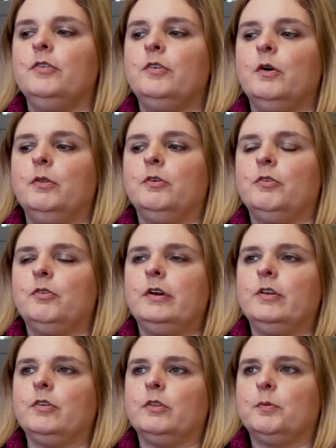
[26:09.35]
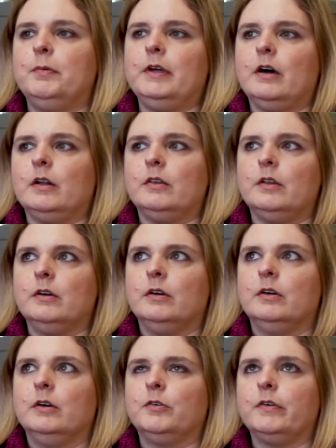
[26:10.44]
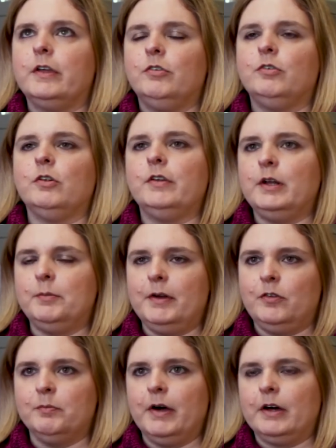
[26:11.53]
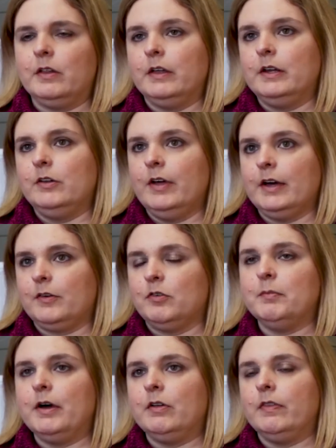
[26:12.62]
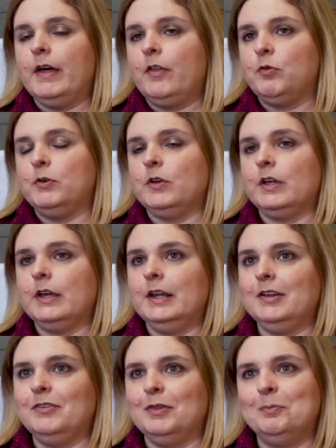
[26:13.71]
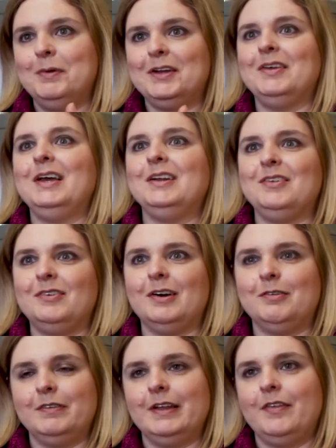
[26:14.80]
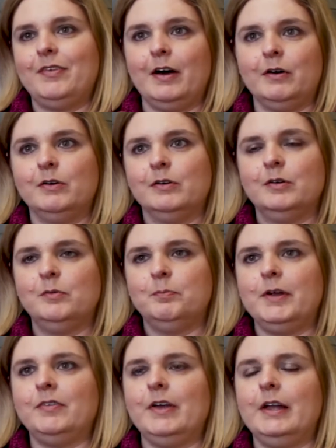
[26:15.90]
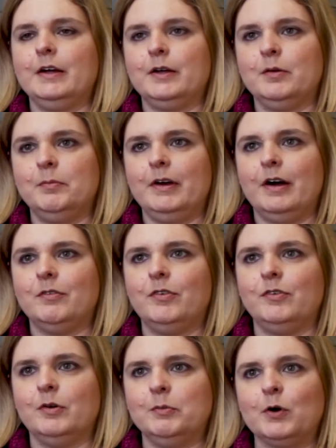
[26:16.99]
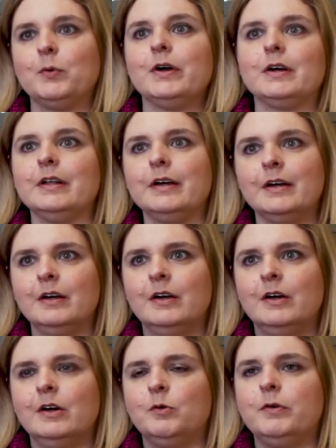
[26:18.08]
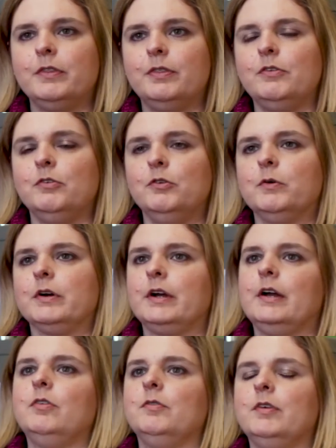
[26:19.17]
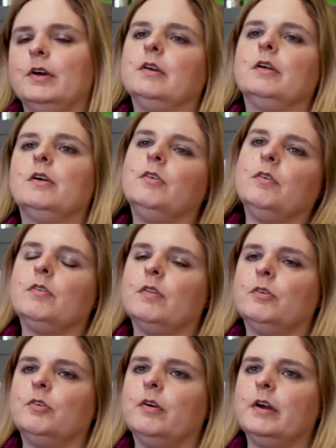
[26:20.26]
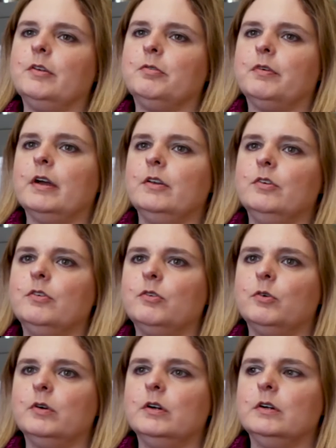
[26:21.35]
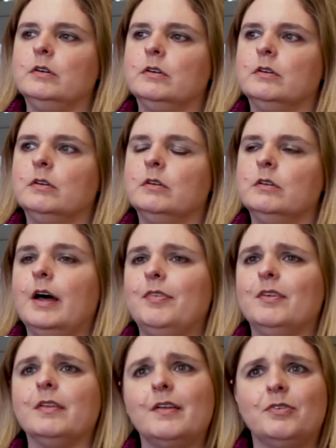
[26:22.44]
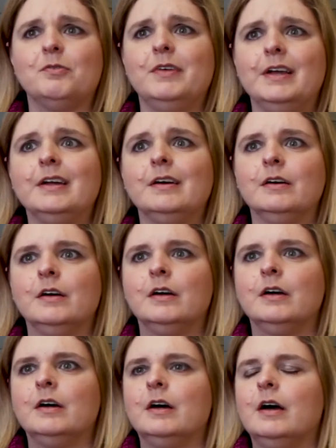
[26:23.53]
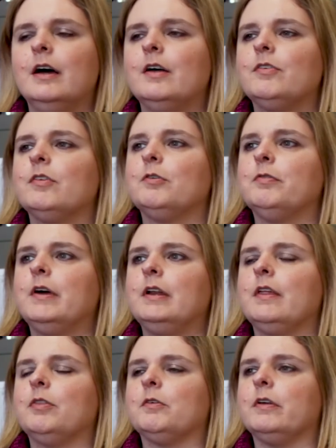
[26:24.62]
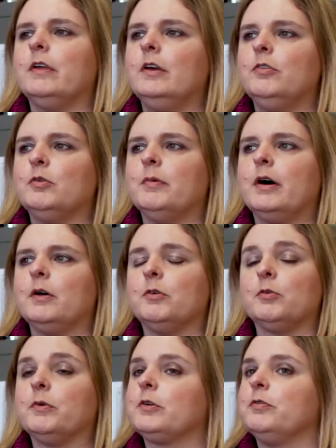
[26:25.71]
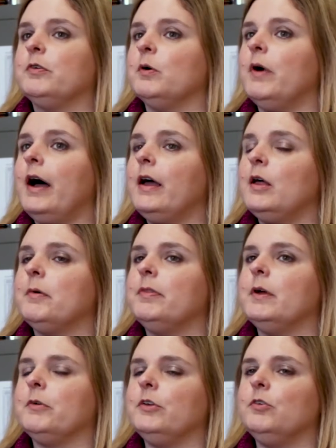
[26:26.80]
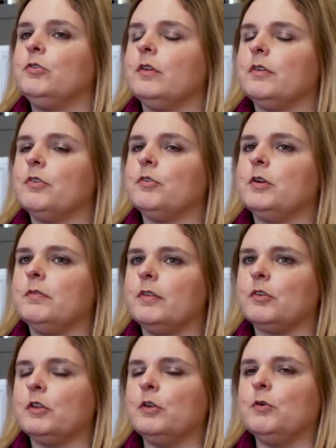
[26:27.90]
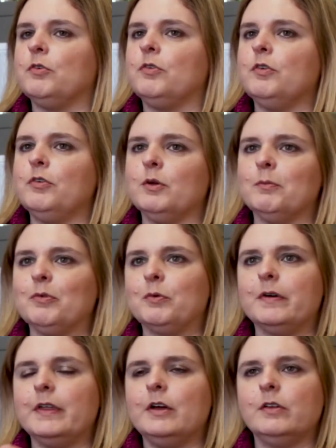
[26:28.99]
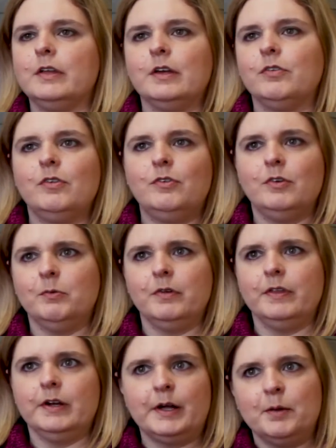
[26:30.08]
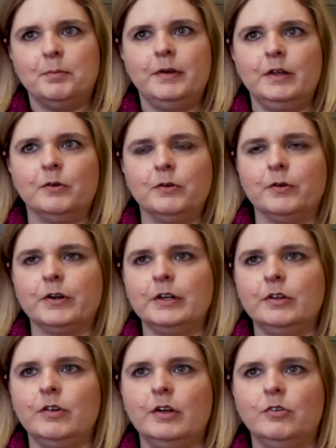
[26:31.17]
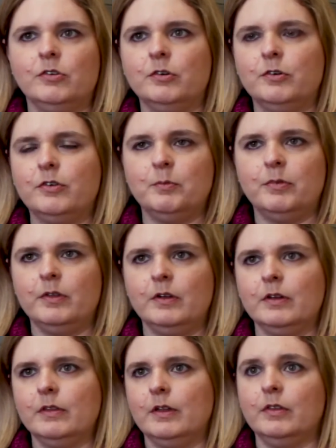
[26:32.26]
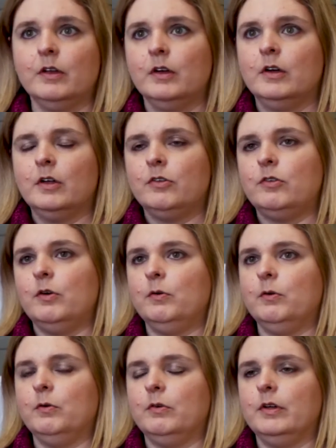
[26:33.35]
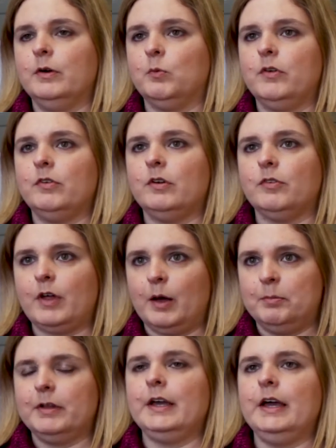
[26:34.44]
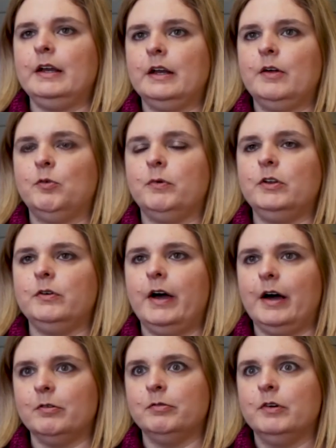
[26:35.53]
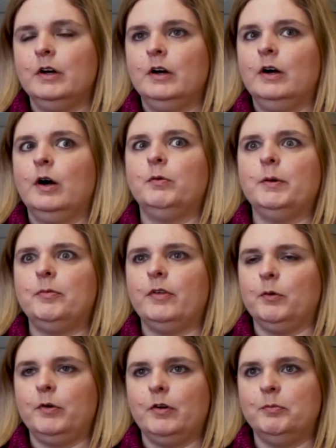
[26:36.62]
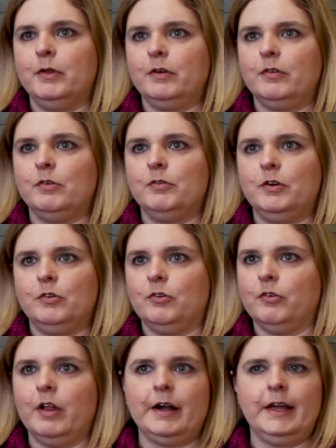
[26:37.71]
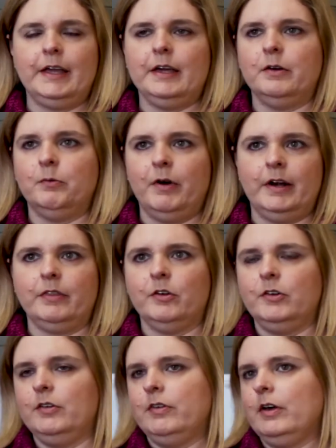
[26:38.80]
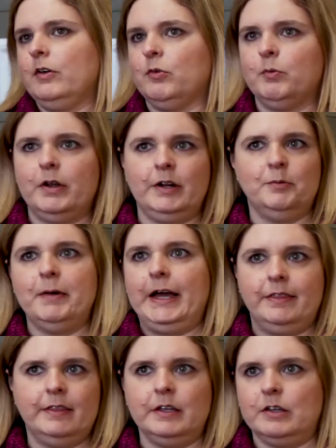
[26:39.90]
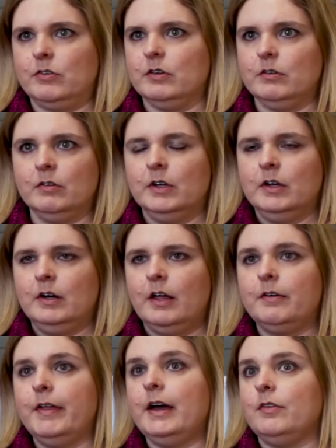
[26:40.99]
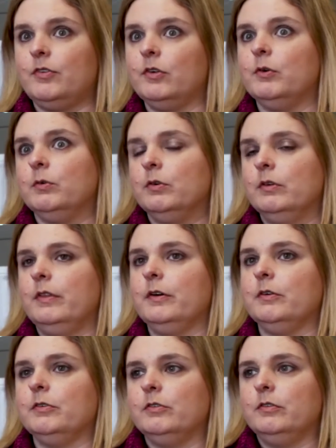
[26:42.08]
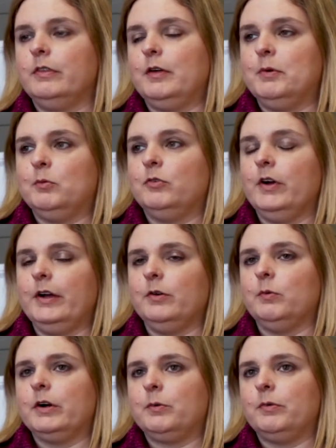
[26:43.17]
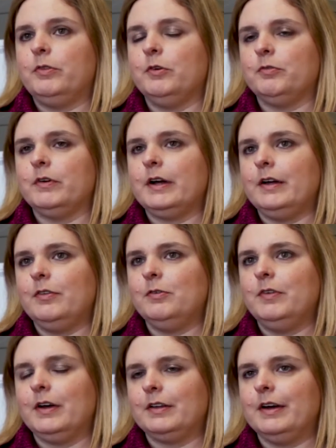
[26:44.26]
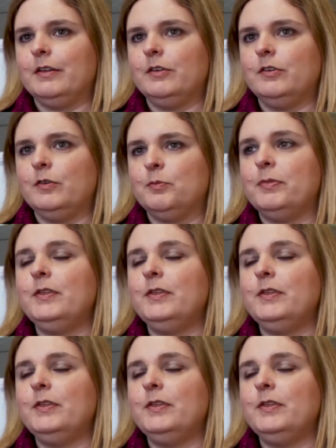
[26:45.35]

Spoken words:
So they're starting to look beyond the relational database model and into XML, and that's when you can get into the big data stuff, and that's how big data can be harvested more quickly with these newer kinds of technologies that they're trying to find to store lots and lots of data. So they're finding that the relational model, which worked for a while, but they were usually in sort of these closed systems where they only existed within a company or an organization or something. And then, so it wasn't as complicated as when you have a website where you have millions of users logging in and wanting their details and wanting to buy things and all that. So they've been trying to work with different kinds of technologies.